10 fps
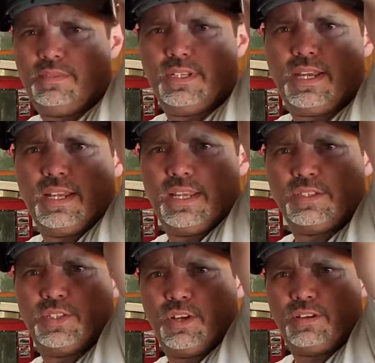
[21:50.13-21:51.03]
it kind of
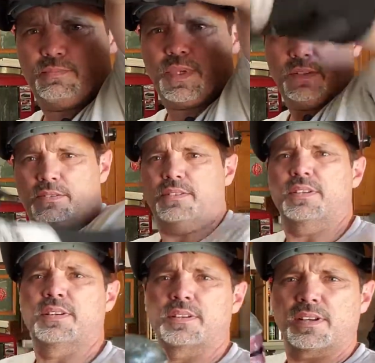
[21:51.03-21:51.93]
gets stuck, but
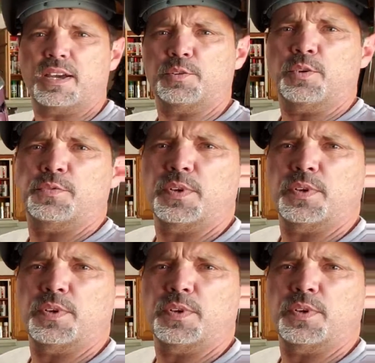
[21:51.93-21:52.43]
I don't want it